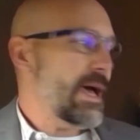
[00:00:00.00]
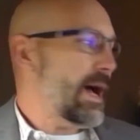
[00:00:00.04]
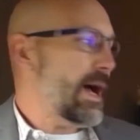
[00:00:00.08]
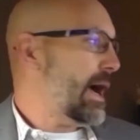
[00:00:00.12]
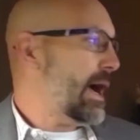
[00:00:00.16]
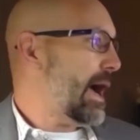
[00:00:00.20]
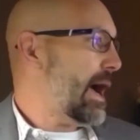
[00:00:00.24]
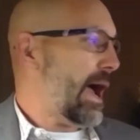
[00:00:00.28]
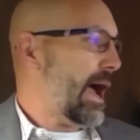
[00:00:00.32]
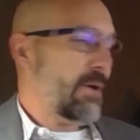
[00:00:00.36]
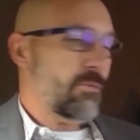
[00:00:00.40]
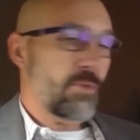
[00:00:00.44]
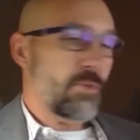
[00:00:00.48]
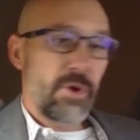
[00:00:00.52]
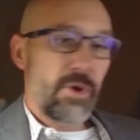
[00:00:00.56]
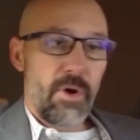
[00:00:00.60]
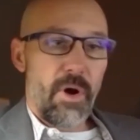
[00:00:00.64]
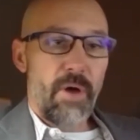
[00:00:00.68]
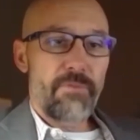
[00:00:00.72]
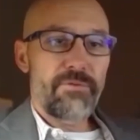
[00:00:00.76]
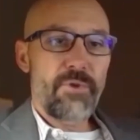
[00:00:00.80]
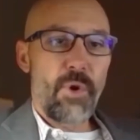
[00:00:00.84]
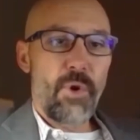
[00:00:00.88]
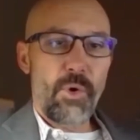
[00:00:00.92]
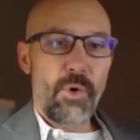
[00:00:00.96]
I would,
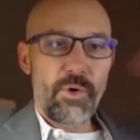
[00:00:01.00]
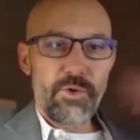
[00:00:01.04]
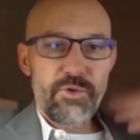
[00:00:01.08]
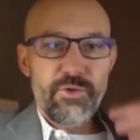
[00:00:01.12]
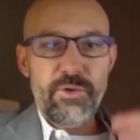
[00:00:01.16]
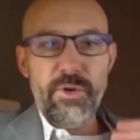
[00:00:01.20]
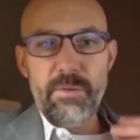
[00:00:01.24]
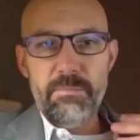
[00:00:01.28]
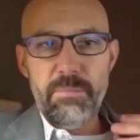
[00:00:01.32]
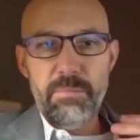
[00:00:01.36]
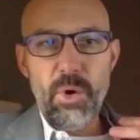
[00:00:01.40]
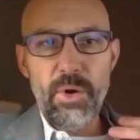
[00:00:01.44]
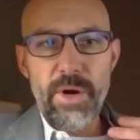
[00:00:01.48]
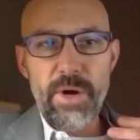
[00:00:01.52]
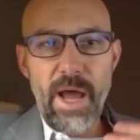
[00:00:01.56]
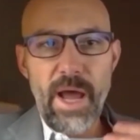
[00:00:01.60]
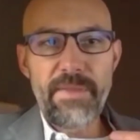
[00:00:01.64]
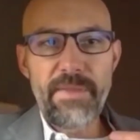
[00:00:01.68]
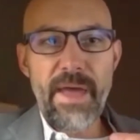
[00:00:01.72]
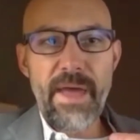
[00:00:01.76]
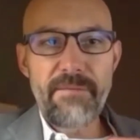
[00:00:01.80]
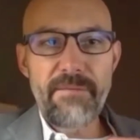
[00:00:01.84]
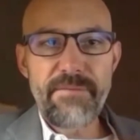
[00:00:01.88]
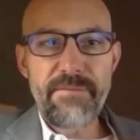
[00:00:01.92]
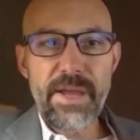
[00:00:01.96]
of course, put
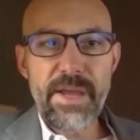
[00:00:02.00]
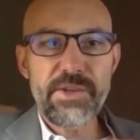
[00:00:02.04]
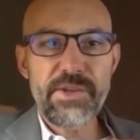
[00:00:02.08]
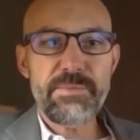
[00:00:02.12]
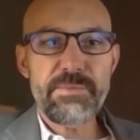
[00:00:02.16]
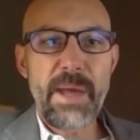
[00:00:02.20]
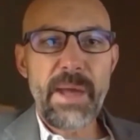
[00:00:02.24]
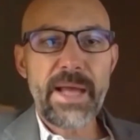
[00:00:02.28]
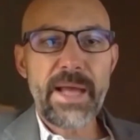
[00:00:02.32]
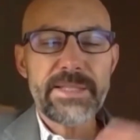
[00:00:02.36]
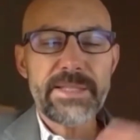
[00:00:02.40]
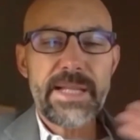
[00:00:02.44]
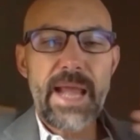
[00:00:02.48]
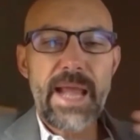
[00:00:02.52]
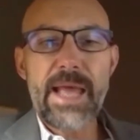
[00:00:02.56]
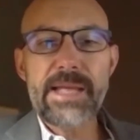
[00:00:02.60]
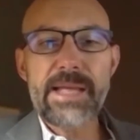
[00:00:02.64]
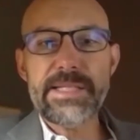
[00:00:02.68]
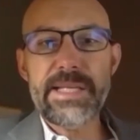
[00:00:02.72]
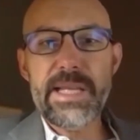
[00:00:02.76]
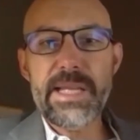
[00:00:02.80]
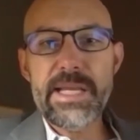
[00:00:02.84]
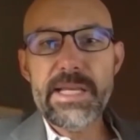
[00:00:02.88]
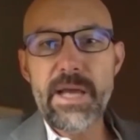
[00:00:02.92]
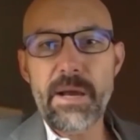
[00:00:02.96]
on that face mask
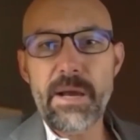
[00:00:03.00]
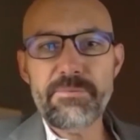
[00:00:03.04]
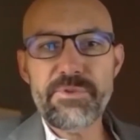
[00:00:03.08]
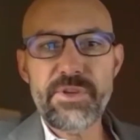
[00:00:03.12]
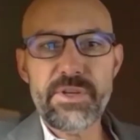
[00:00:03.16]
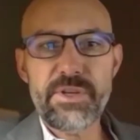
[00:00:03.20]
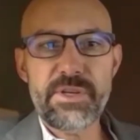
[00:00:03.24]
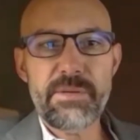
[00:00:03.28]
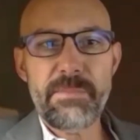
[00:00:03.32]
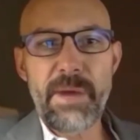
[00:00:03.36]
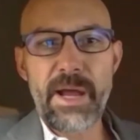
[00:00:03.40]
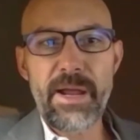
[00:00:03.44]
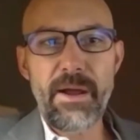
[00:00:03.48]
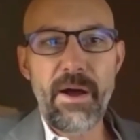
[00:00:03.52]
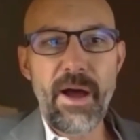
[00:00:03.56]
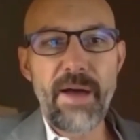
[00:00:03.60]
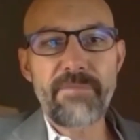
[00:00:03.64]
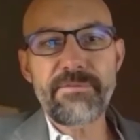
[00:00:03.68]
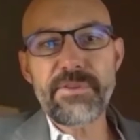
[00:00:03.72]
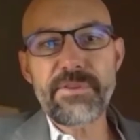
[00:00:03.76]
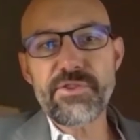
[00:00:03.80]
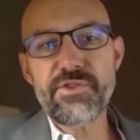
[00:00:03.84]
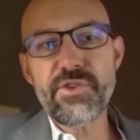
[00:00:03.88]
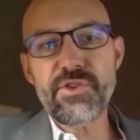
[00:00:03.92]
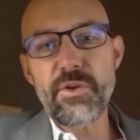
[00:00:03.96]
as he comes into my
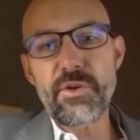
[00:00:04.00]
office.